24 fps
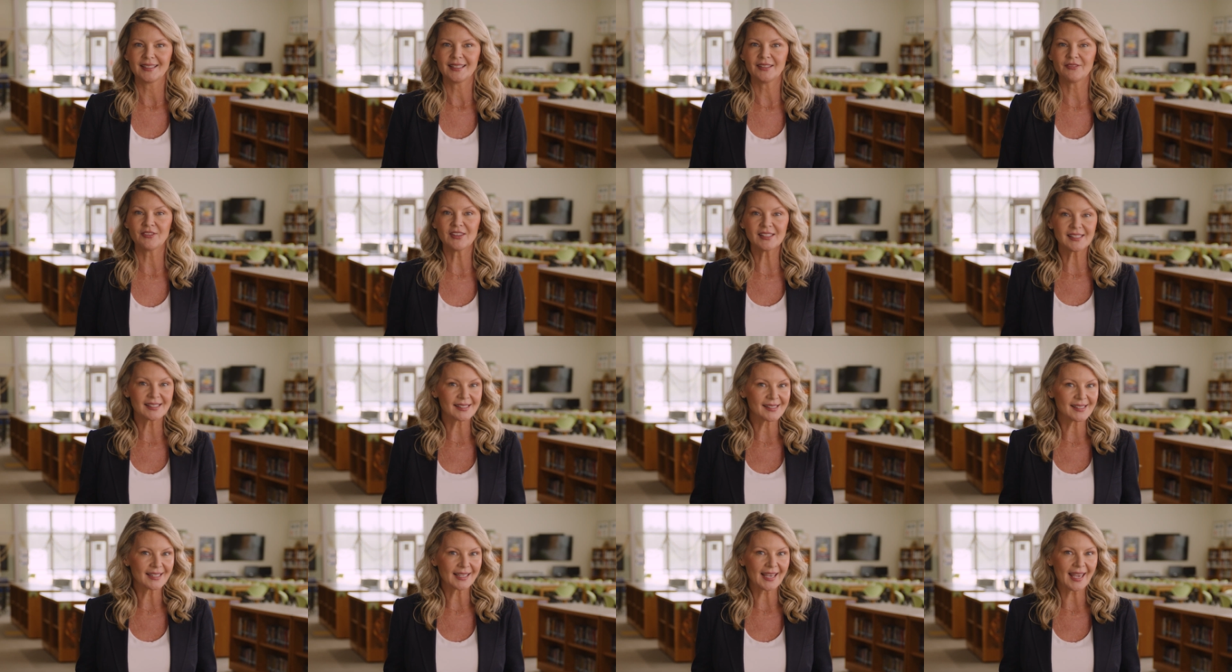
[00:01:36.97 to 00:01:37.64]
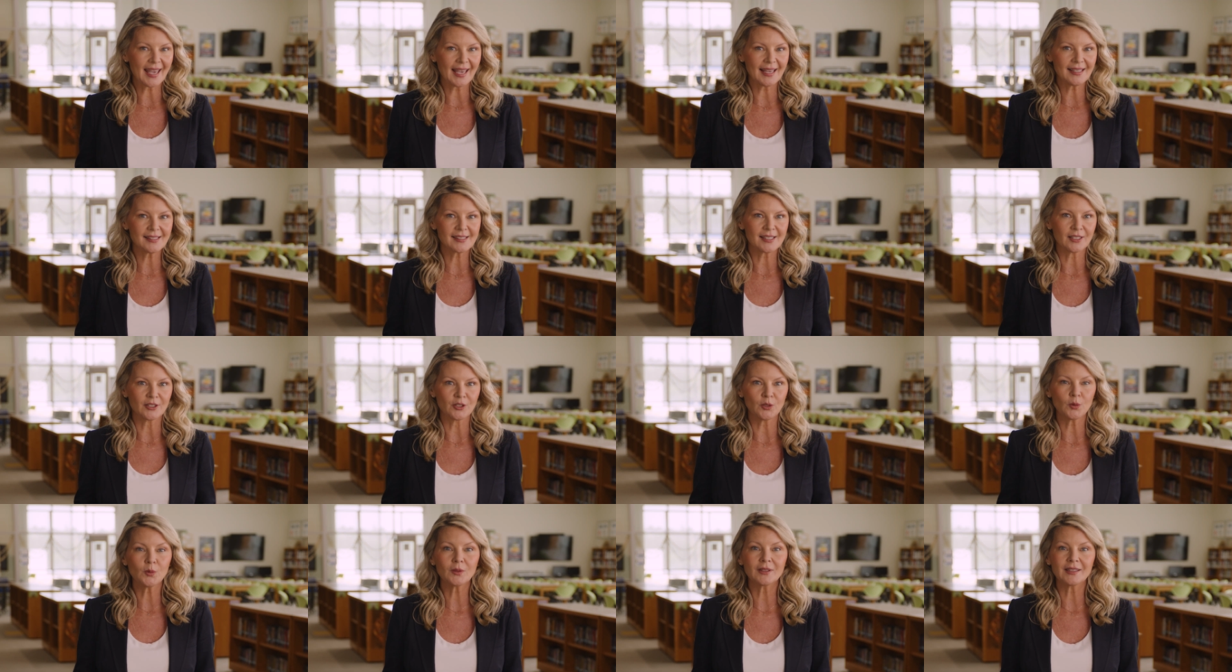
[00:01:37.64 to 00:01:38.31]
If this is the case
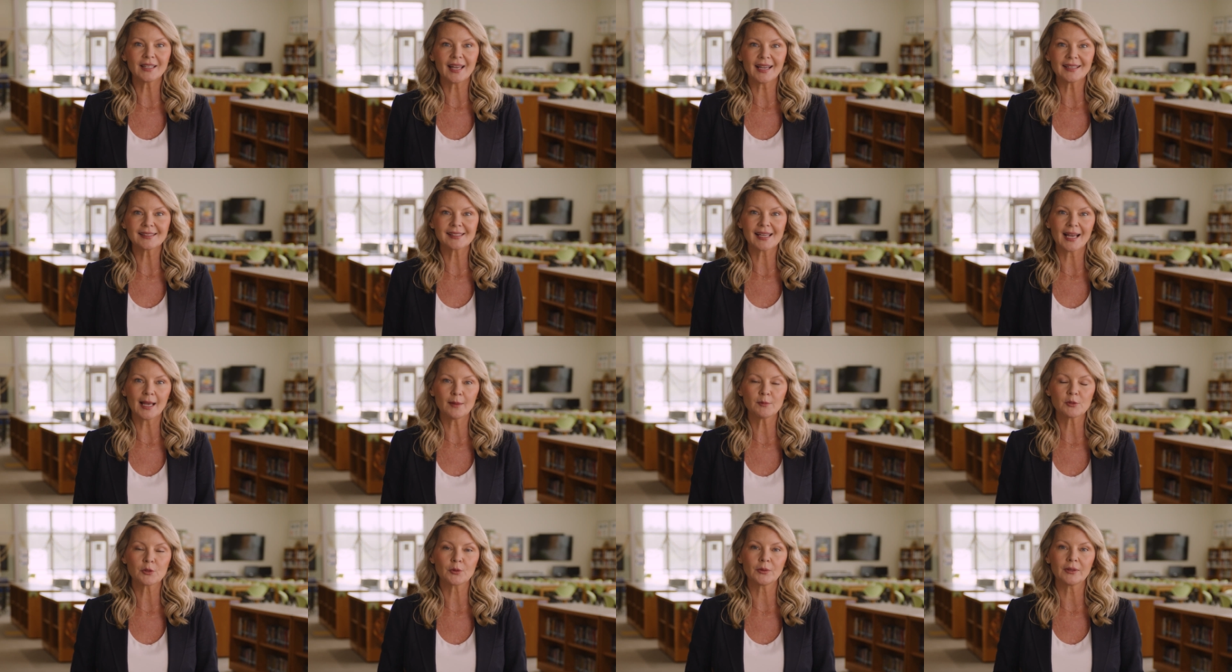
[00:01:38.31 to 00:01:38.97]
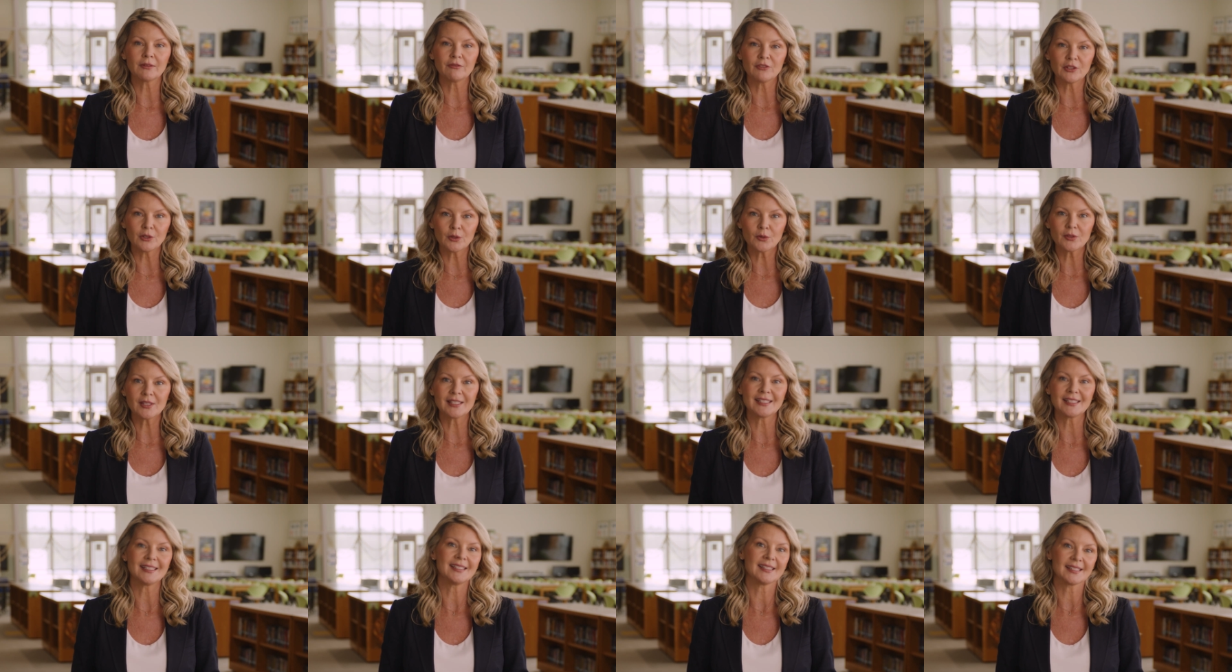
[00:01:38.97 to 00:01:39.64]
and you would like time to review
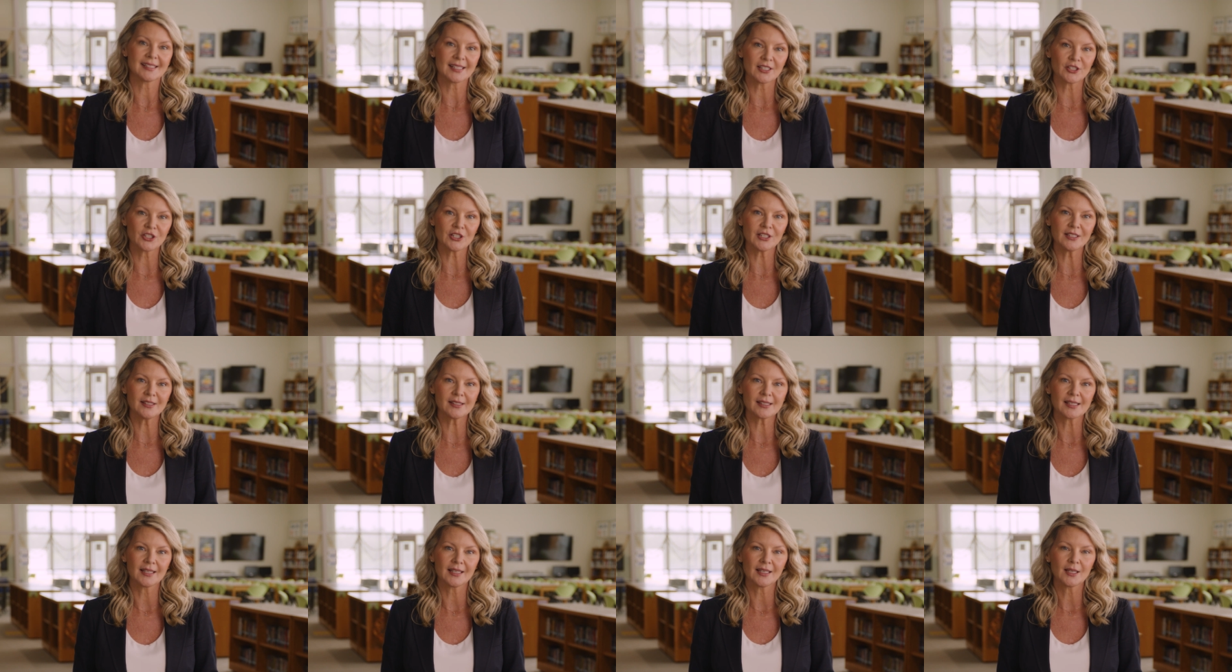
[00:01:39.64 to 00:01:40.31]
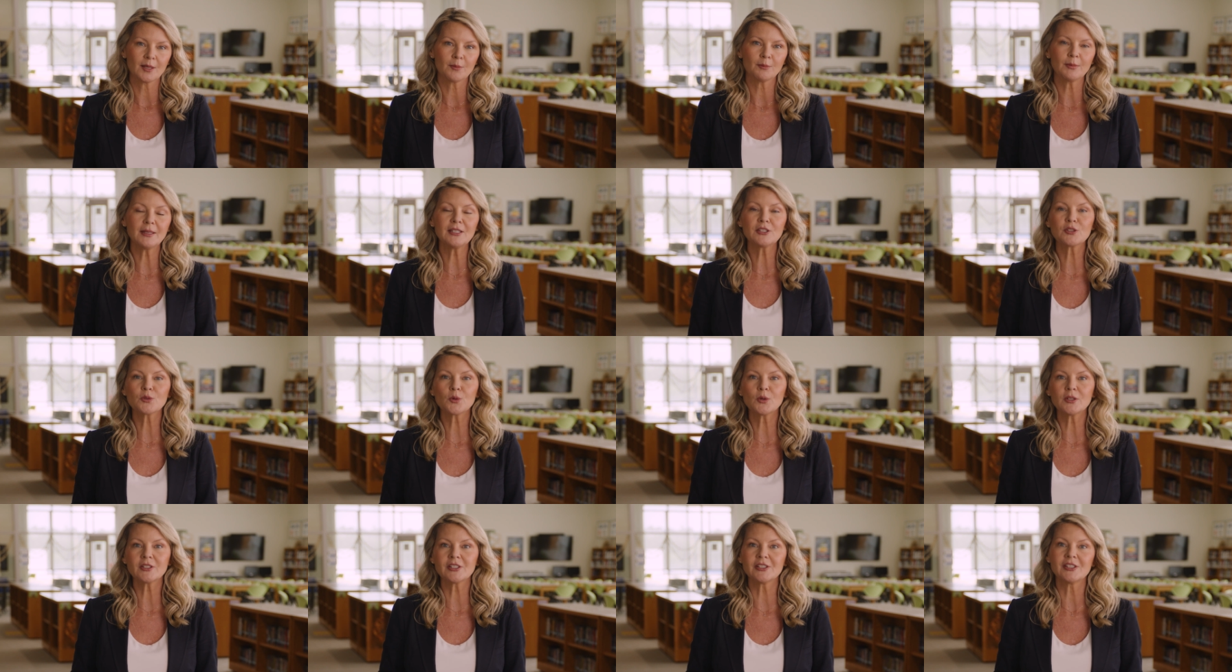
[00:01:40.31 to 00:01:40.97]
the decisions, be
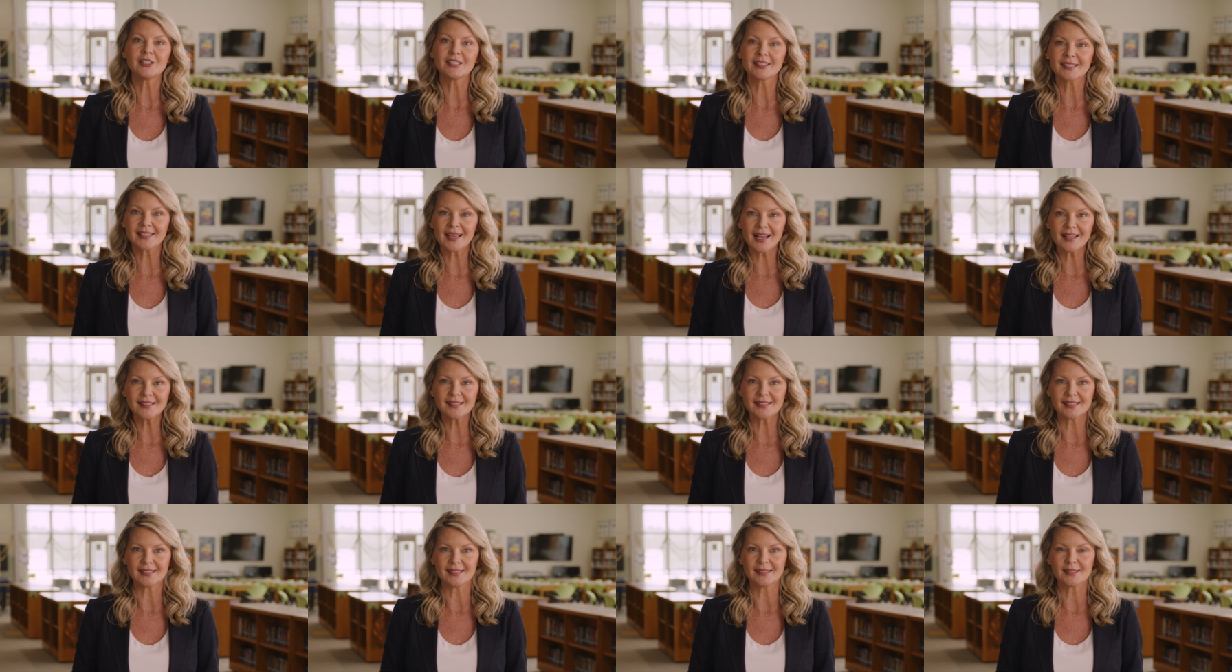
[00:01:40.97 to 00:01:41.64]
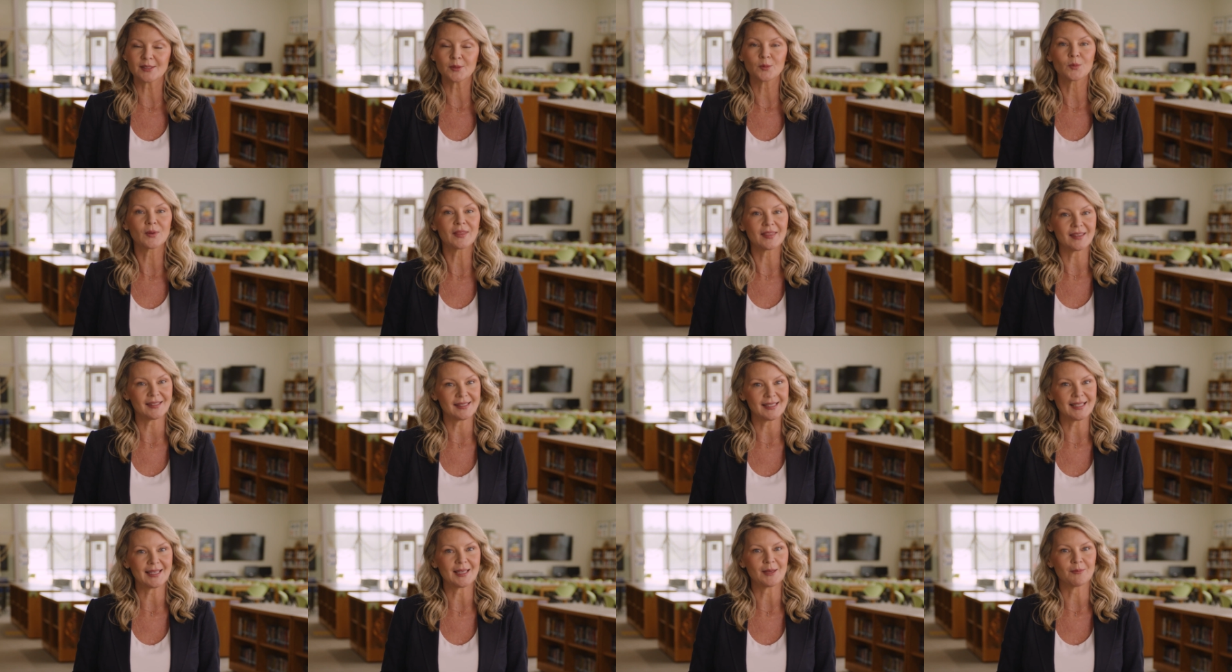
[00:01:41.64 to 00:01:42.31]
sure to discuss this with the
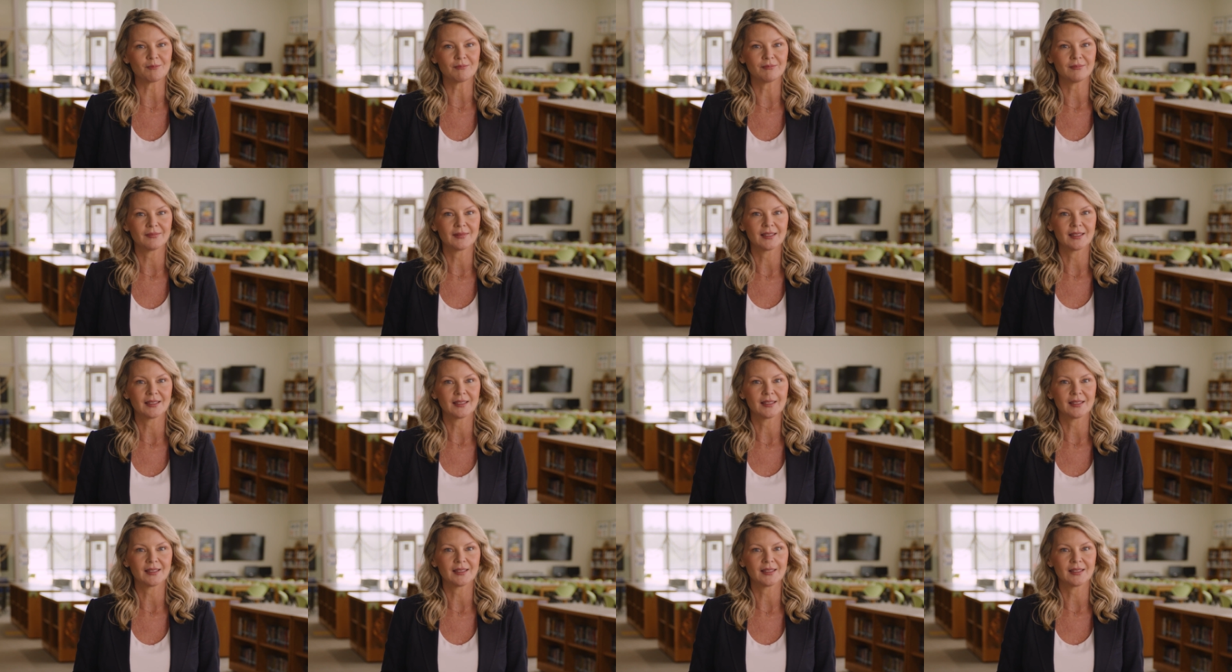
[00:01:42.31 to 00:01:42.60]
team.